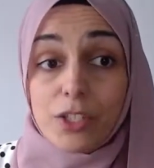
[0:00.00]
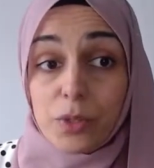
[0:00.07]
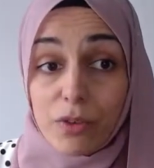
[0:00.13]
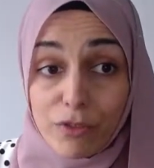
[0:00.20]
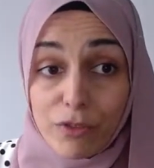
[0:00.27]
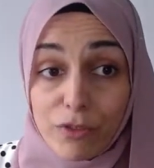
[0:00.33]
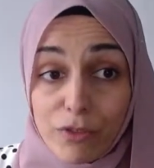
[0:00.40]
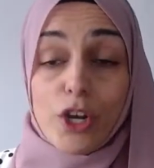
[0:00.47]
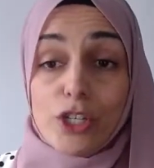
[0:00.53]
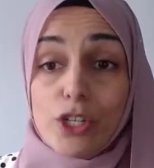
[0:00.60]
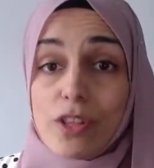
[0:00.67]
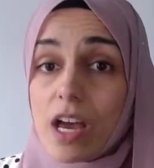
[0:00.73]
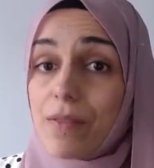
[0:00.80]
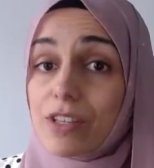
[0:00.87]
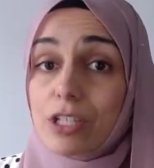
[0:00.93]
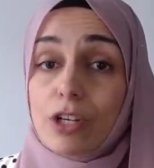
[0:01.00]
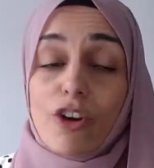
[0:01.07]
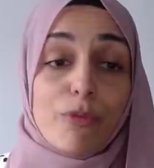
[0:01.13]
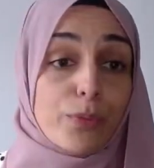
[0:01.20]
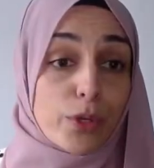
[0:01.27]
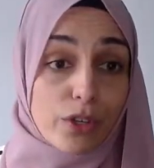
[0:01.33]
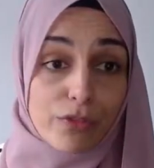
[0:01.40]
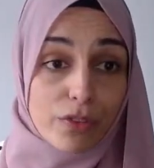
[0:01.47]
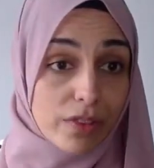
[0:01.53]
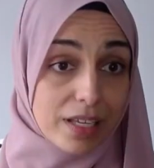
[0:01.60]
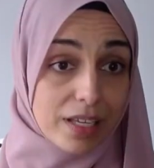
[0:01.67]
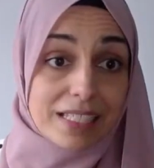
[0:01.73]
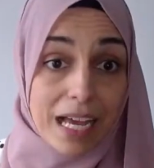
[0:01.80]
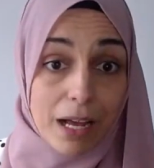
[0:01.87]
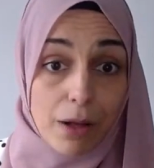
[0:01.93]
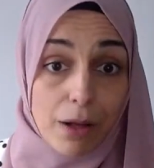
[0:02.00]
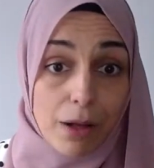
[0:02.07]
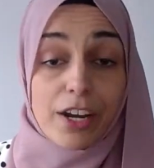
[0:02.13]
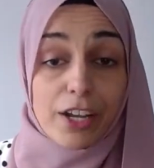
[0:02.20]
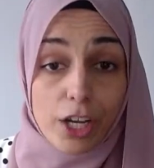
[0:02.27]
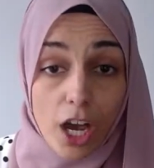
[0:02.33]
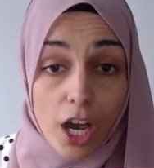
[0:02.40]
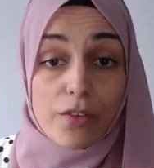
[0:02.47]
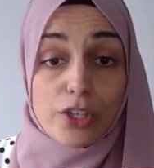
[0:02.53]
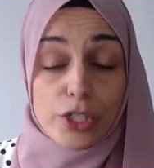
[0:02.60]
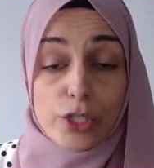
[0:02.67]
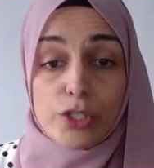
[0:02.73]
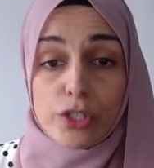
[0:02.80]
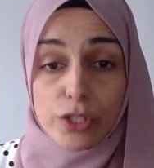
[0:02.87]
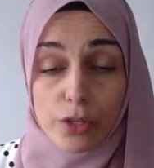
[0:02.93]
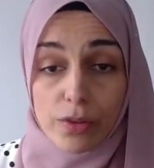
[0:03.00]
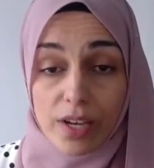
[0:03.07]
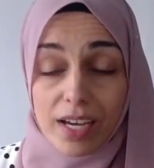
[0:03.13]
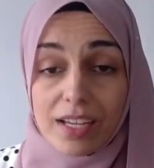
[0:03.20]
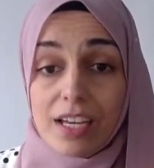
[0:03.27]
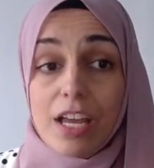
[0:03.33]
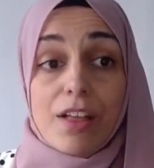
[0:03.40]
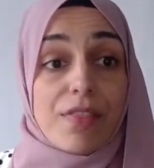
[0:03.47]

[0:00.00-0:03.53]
So if you want to do that, there's a lot of beautiful things out there, and I encourage you to do that.